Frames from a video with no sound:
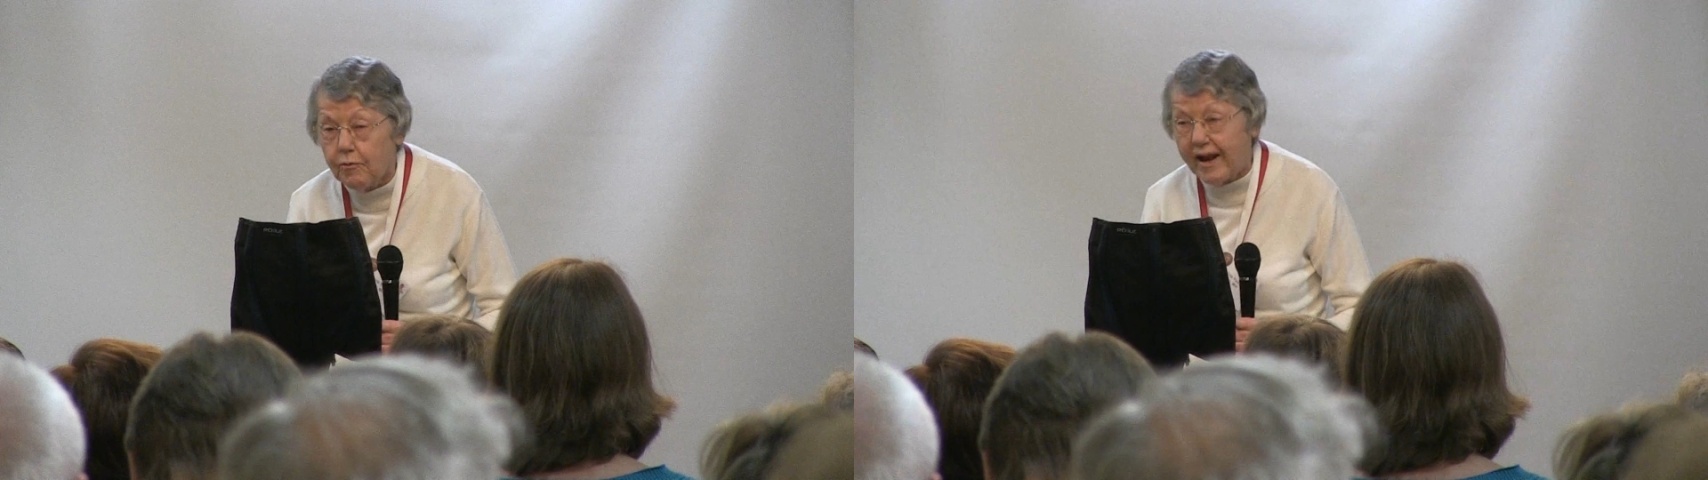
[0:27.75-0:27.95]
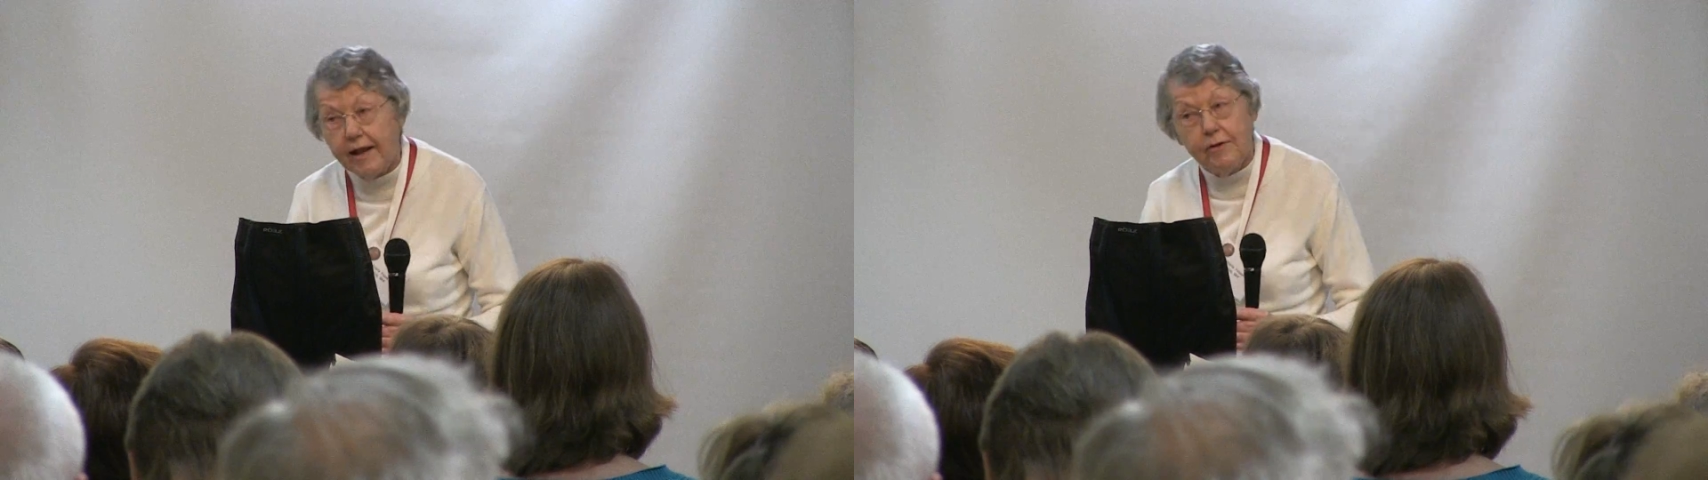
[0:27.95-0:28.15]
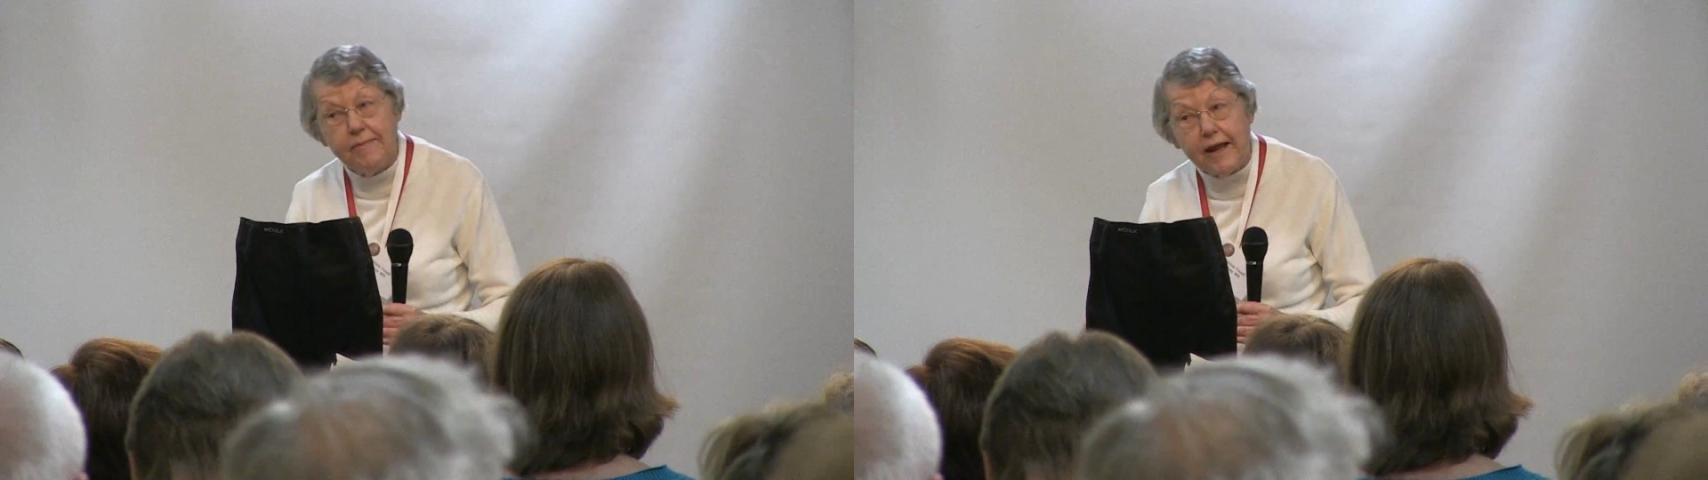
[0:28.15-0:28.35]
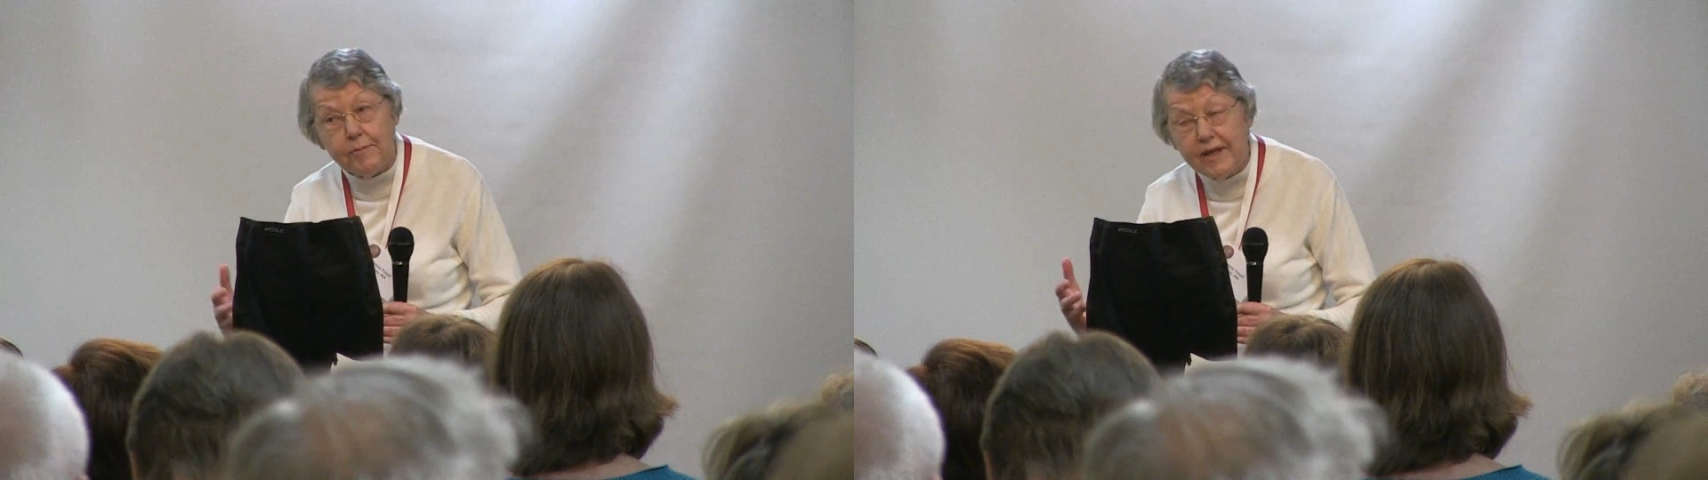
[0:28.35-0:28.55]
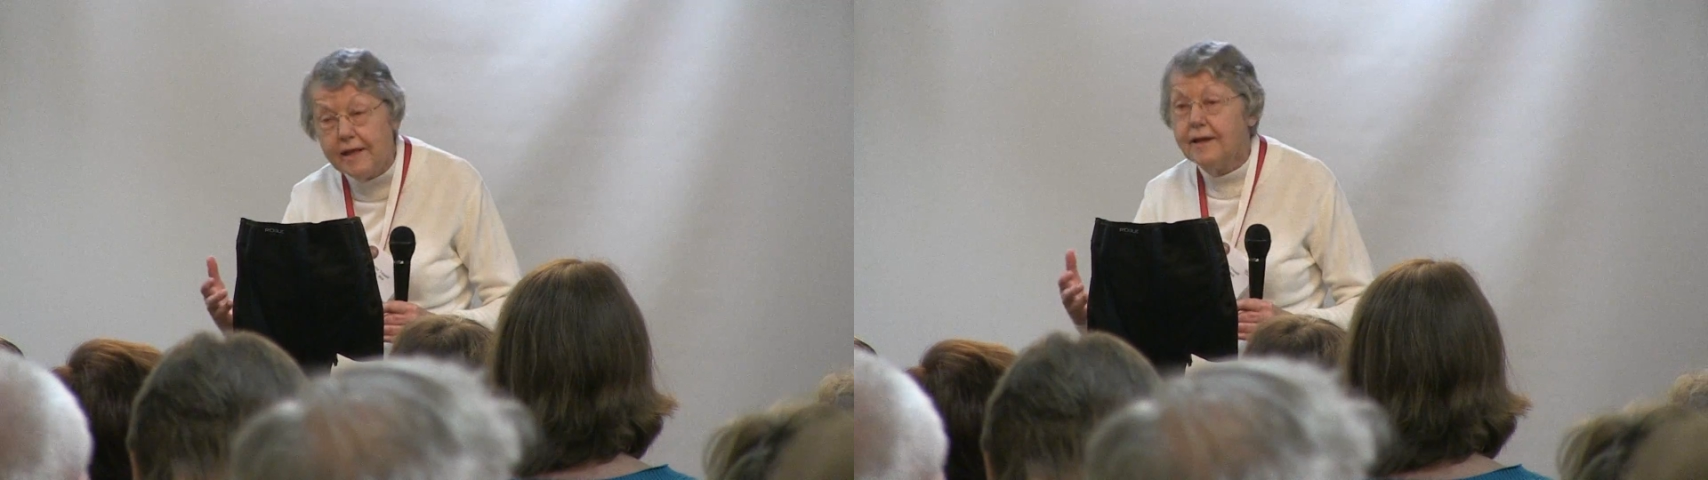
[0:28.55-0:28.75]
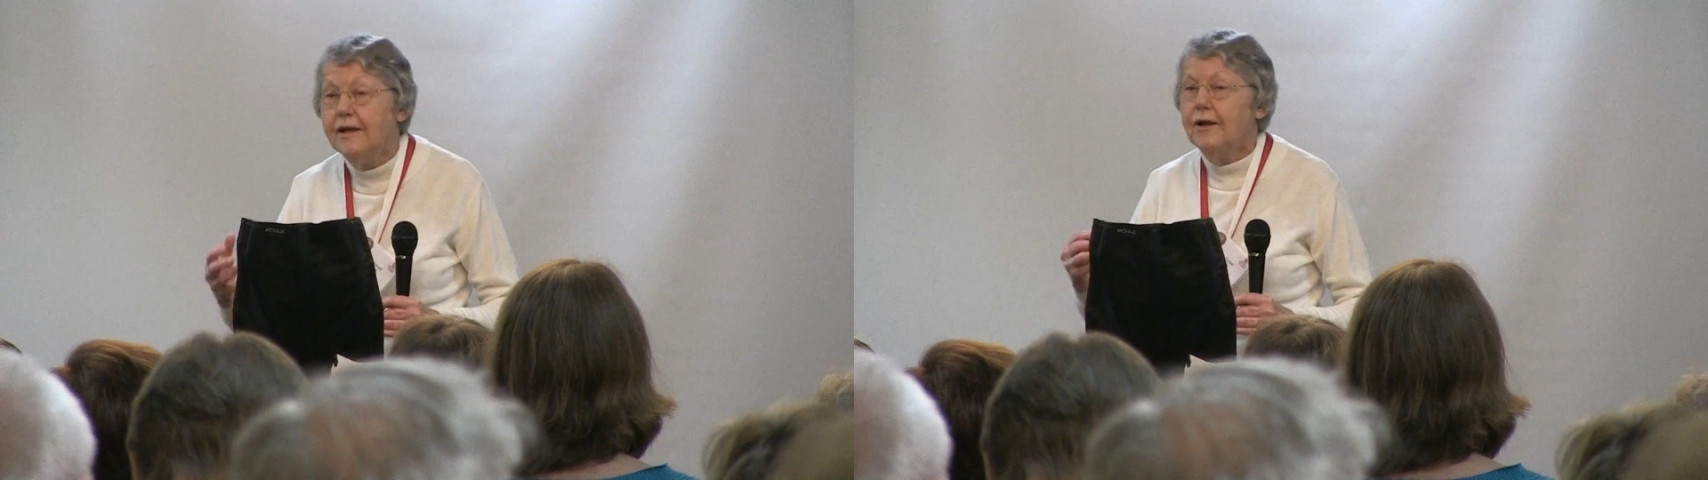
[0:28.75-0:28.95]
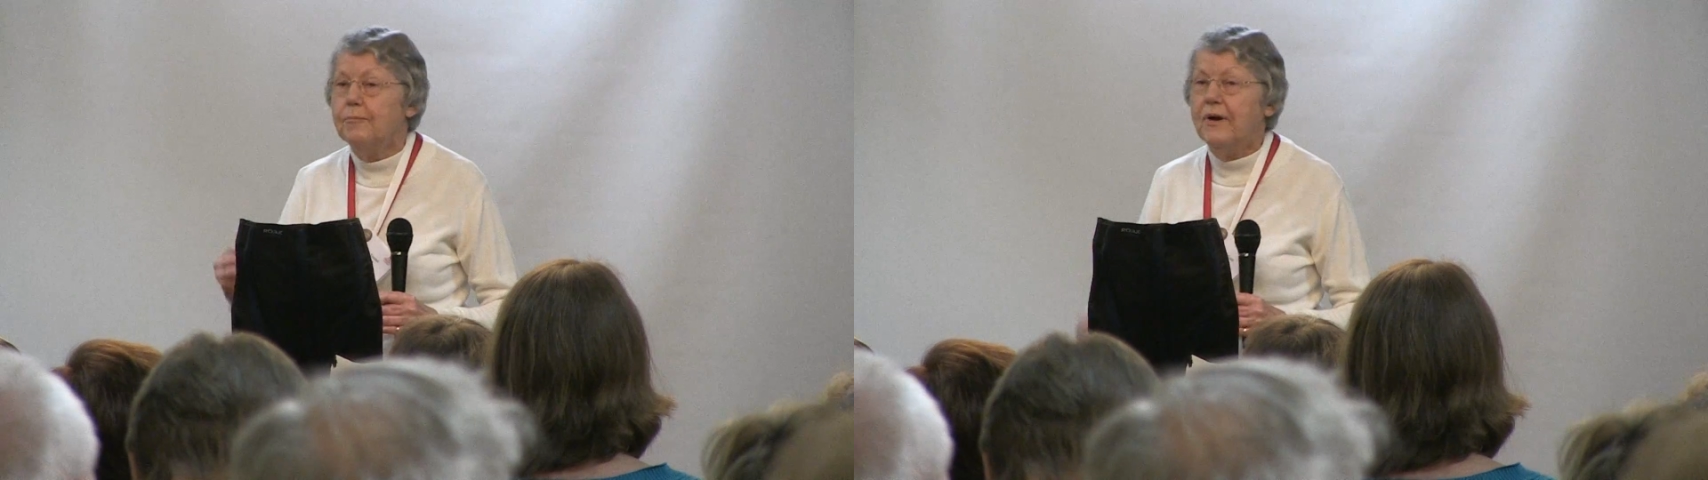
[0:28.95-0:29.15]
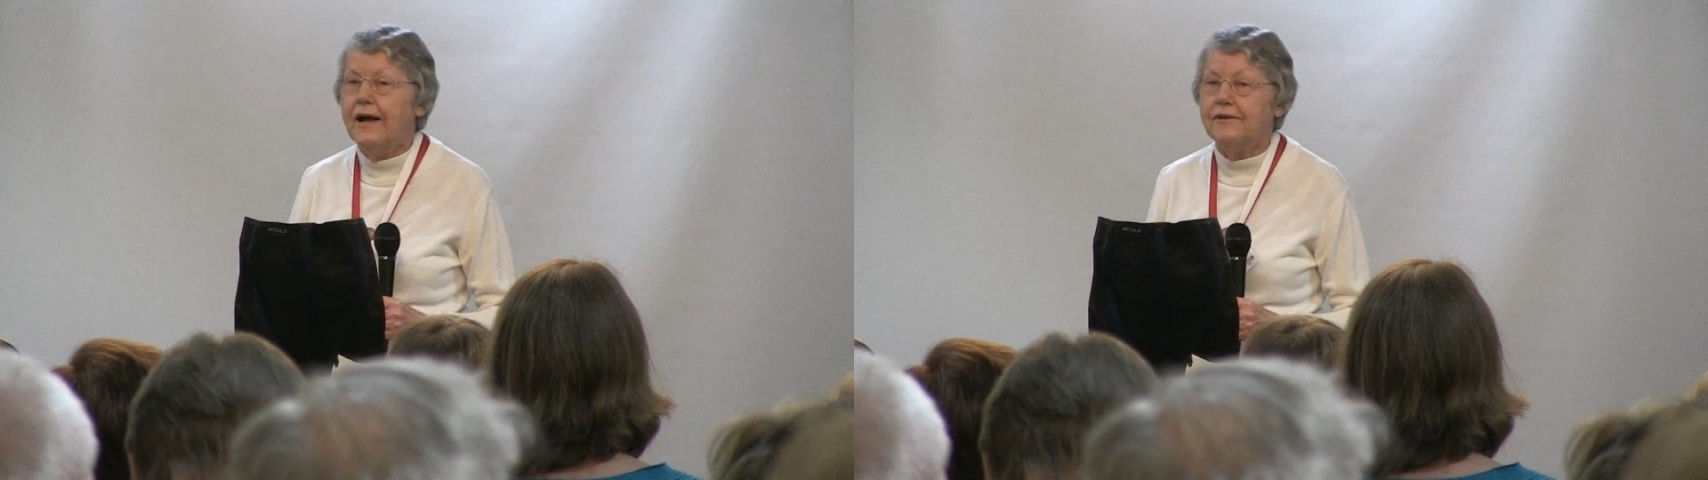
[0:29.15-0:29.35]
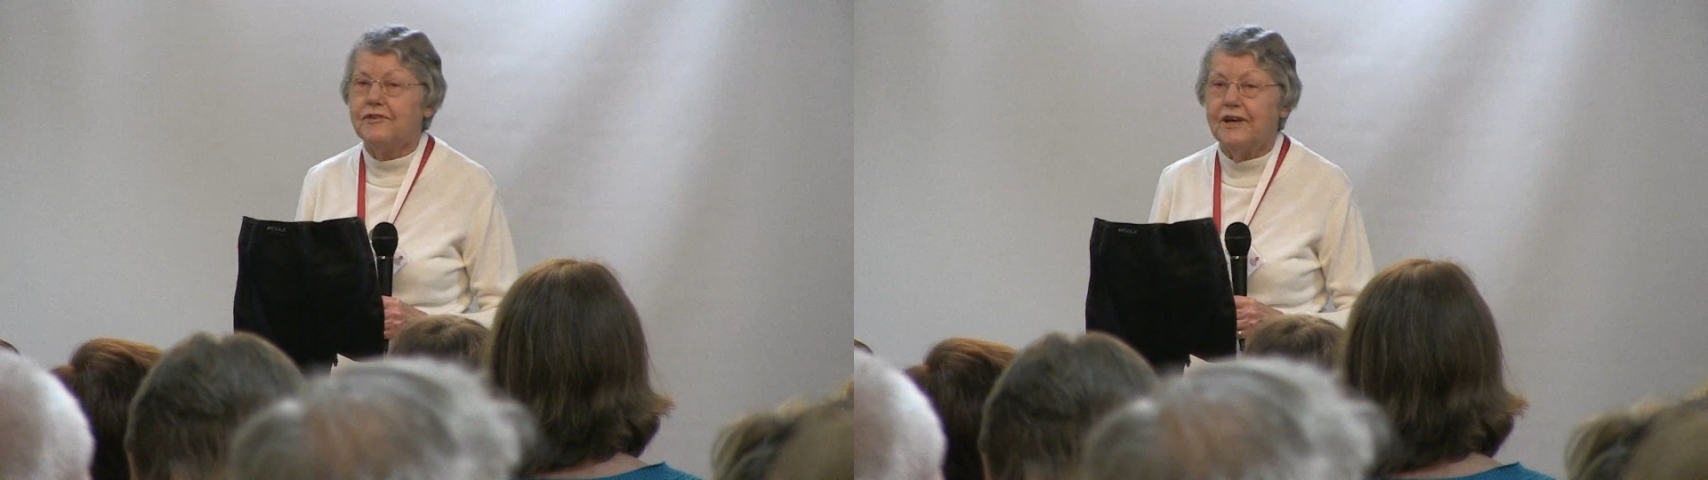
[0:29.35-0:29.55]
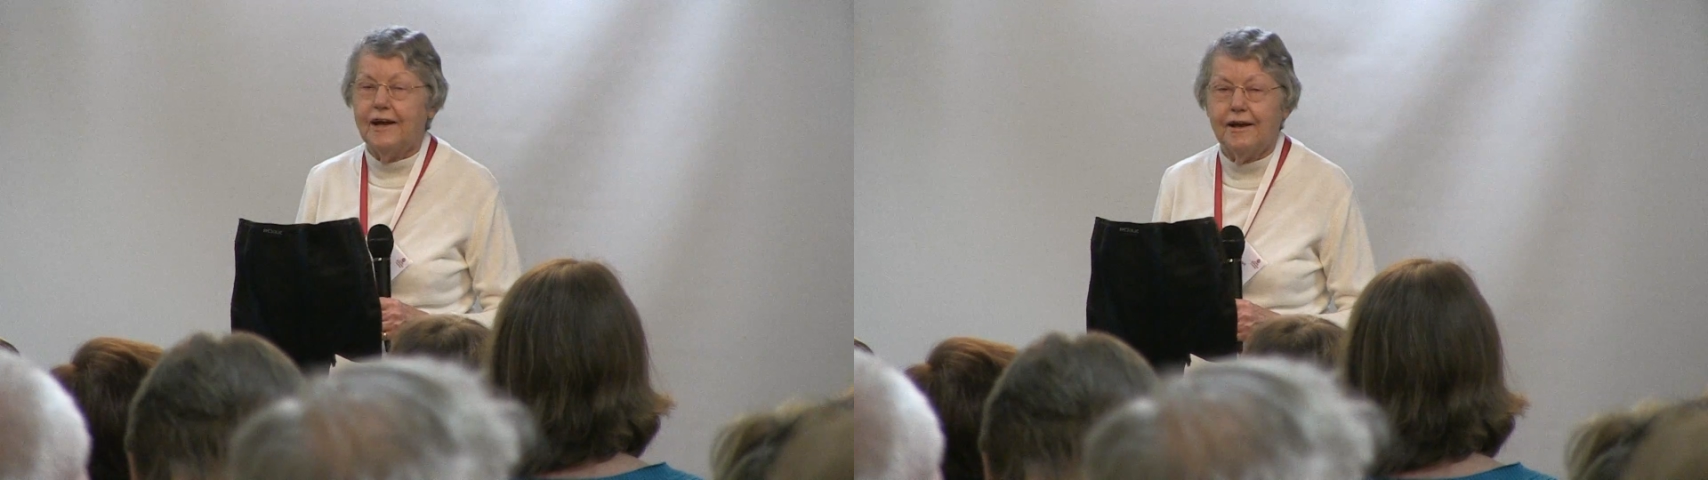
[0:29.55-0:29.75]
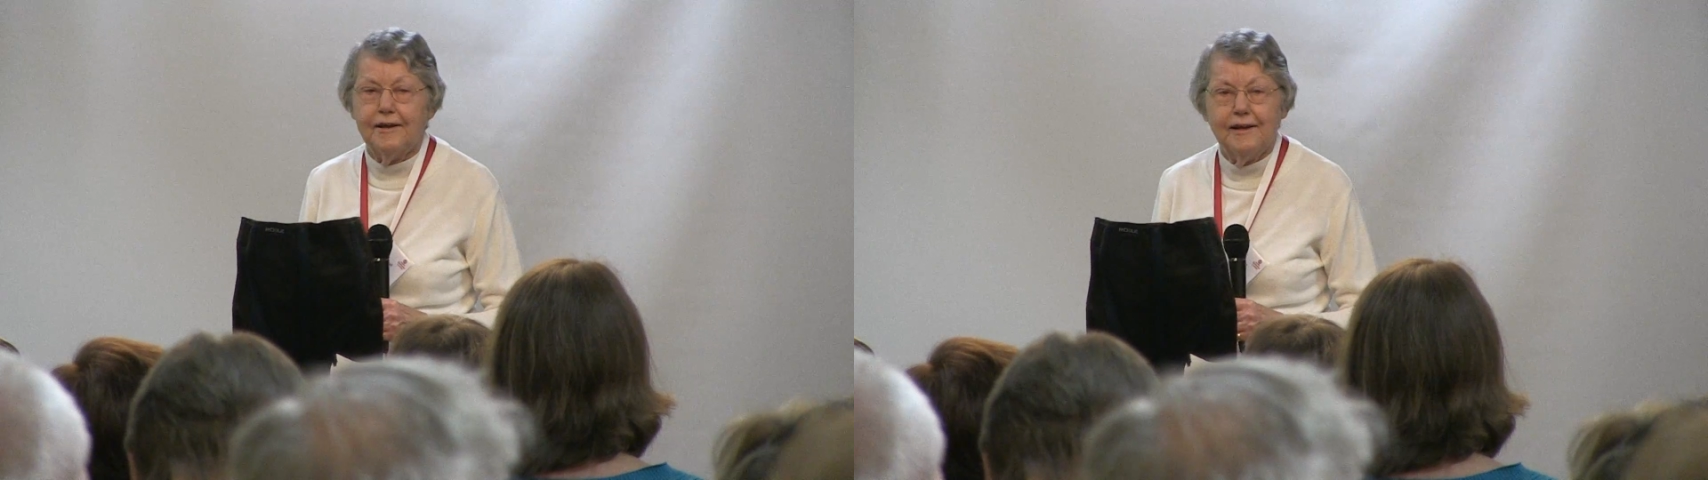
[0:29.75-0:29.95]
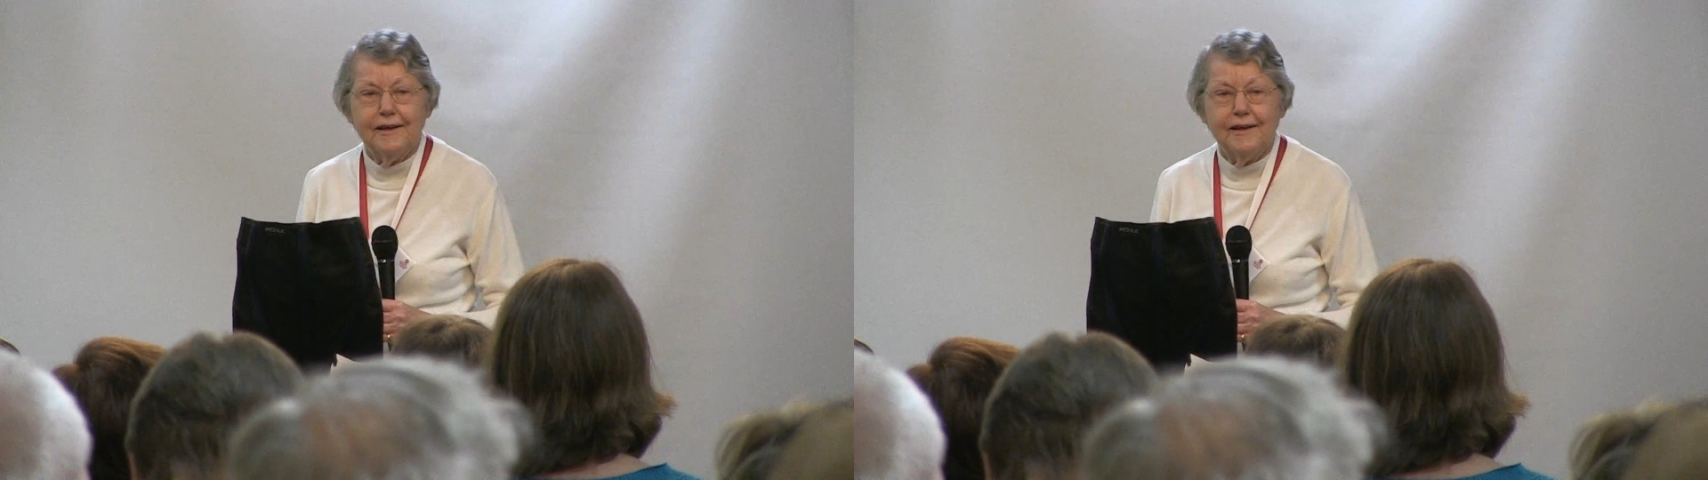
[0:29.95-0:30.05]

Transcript: Well, maybe, but uh,